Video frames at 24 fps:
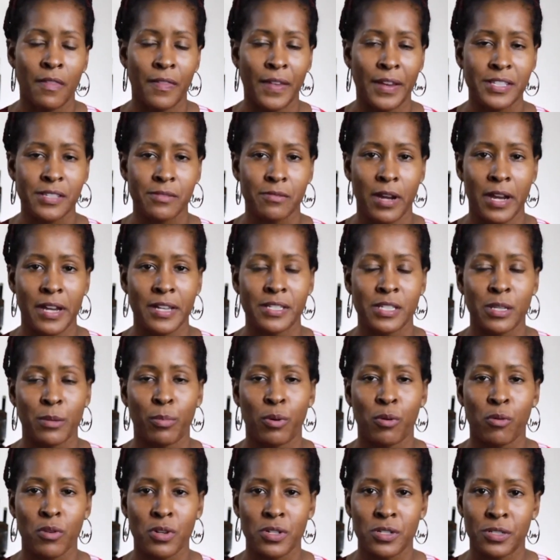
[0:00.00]
That's why it's
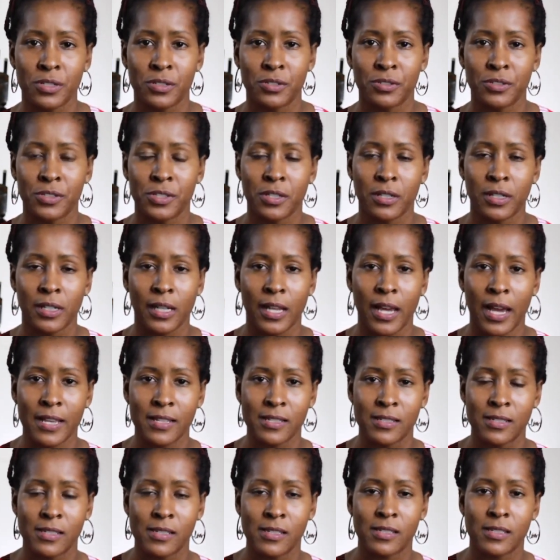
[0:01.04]
important to do your
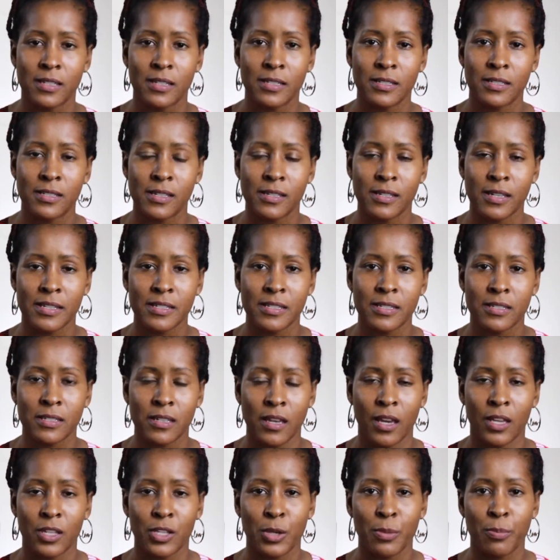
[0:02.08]
elasticity test
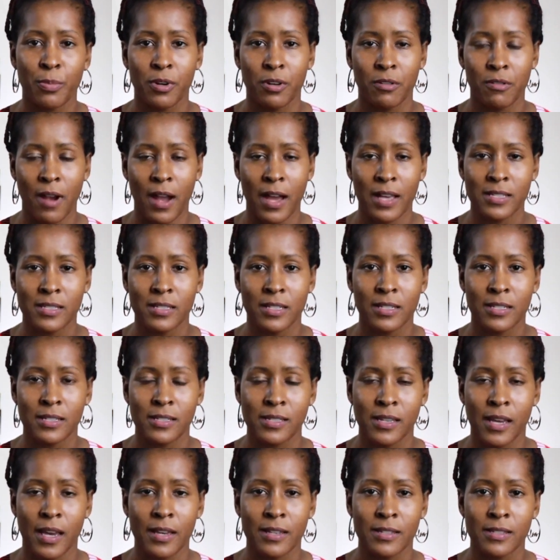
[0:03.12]
and your porosity
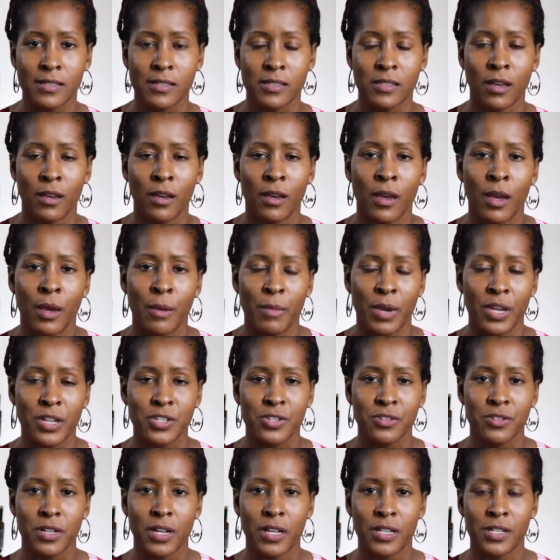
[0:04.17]
test. Make
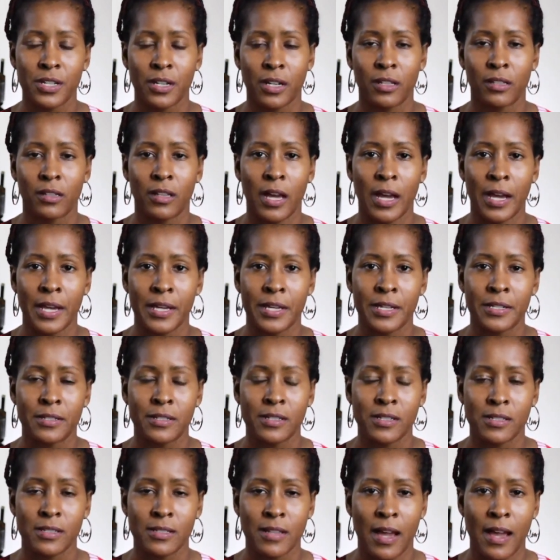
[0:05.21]
sure that your client
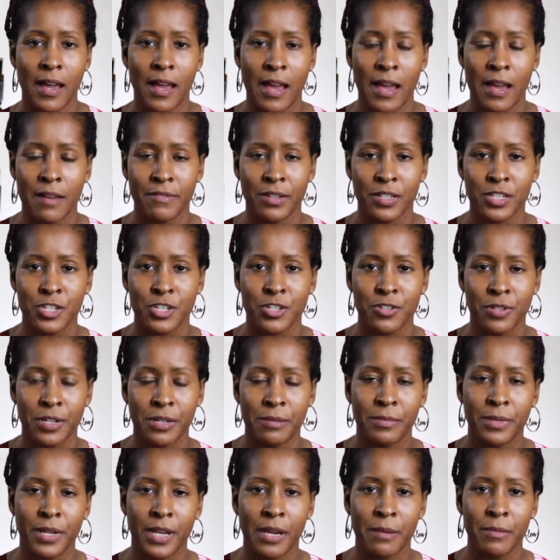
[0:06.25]
does not have
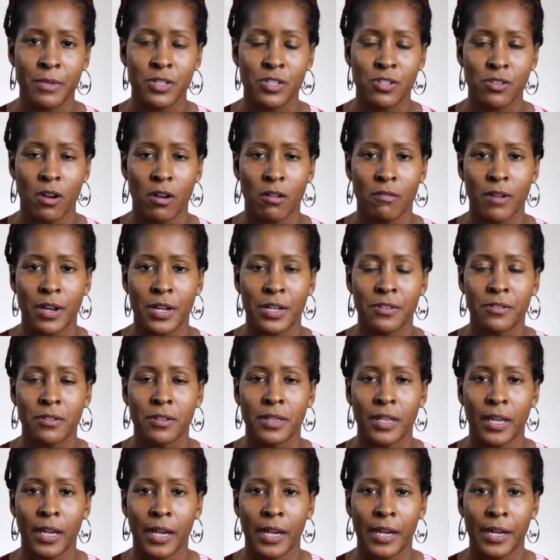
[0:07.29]
extreme damage already
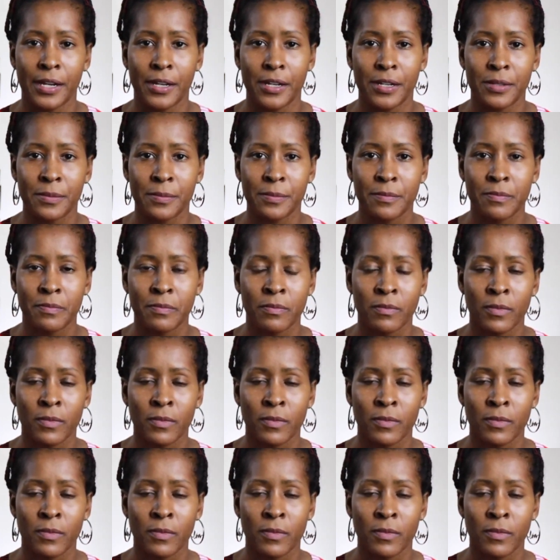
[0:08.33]
on the hair.